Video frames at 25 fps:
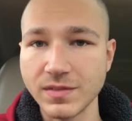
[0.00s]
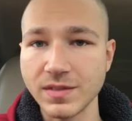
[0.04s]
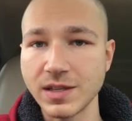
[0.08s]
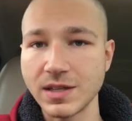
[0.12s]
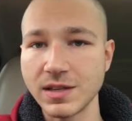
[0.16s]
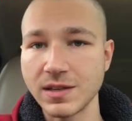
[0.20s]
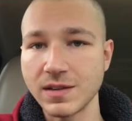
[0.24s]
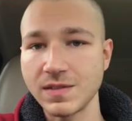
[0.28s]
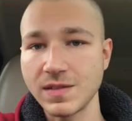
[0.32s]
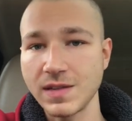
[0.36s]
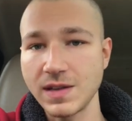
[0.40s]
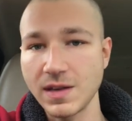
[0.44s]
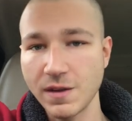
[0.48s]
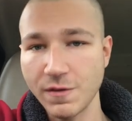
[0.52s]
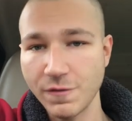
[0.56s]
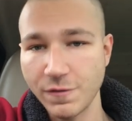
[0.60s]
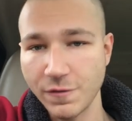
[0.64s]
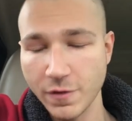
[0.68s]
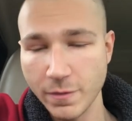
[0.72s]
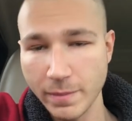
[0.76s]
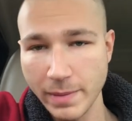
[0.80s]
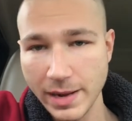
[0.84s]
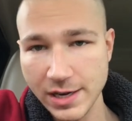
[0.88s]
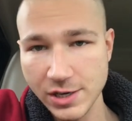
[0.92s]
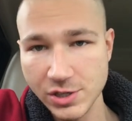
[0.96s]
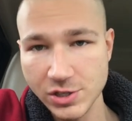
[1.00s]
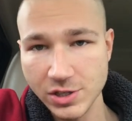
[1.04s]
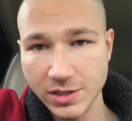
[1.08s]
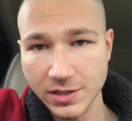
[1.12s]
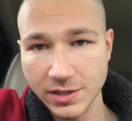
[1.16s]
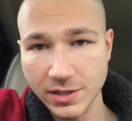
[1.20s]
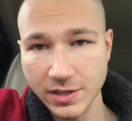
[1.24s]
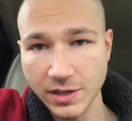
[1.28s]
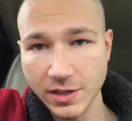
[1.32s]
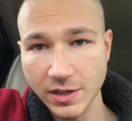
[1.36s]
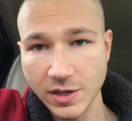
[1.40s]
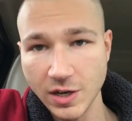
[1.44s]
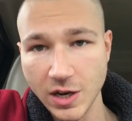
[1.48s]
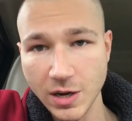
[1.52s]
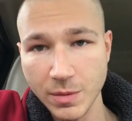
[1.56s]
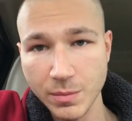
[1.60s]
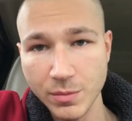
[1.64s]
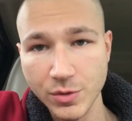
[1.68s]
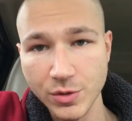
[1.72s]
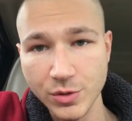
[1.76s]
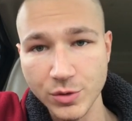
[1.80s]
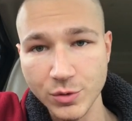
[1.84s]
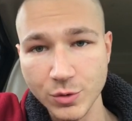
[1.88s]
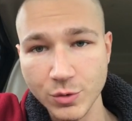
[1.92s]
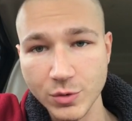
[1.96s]
The information can come
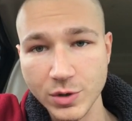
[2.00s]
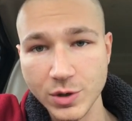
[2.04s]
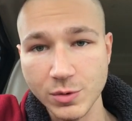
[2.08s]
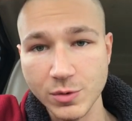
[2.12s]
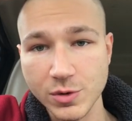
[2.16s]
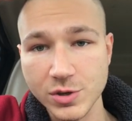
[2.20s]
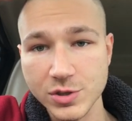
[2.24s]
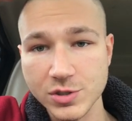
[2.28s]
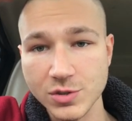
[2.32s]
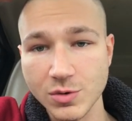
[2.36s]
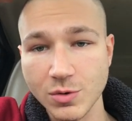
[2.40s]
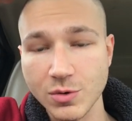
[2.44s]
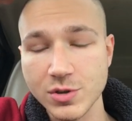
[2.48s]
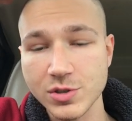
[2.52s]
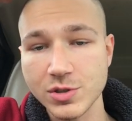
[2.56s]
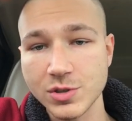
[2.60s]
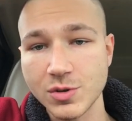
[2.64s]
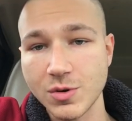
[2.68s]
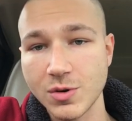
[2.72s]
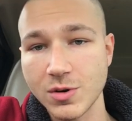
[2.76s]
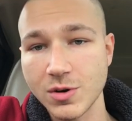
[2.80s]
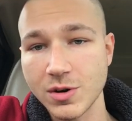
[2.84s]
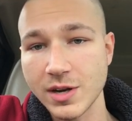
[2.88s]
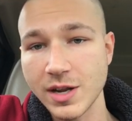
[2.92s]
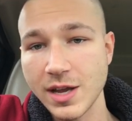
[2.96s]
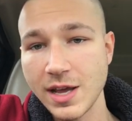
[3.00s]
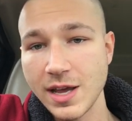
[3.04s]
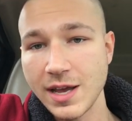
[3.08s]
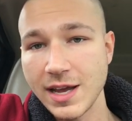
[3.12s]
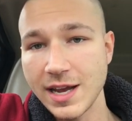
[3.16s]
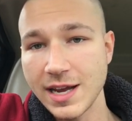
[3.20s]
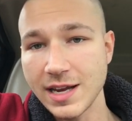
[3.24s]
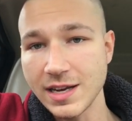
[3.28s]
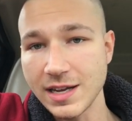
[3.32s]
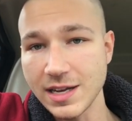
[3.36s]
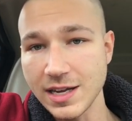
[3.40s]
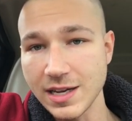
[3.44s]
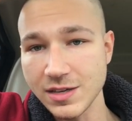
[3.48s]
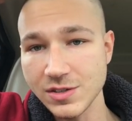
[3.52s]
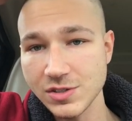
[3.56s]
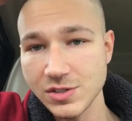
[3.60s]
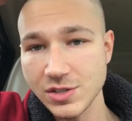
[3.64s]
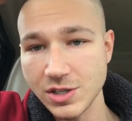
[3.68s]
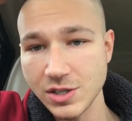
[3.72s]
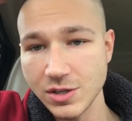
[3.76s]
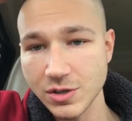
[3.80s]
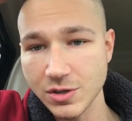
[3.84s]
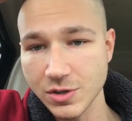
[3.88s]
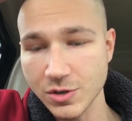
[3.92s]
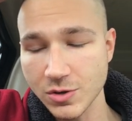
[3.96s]
through your source cord and
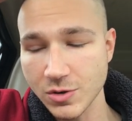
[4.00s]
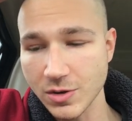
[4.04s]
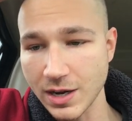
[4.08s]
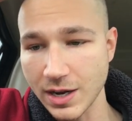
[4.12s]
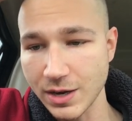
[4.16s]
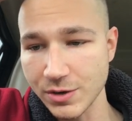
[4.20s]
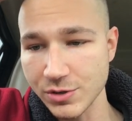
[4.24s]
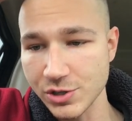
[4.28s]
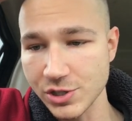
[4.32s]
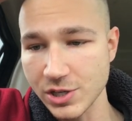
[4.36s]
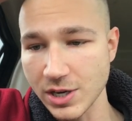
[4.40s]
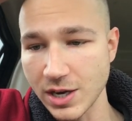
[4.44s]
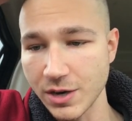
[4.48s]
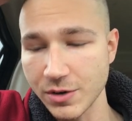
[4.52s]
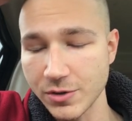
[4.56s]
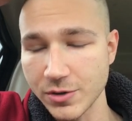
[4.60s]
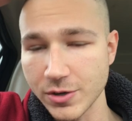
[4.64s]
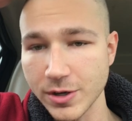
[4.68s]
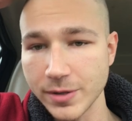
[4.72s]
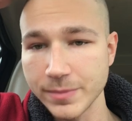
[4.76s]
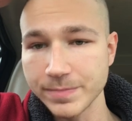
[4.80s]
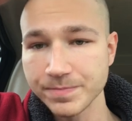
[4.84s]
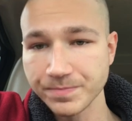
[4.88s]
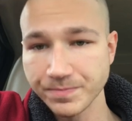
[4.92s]
into your crown chakra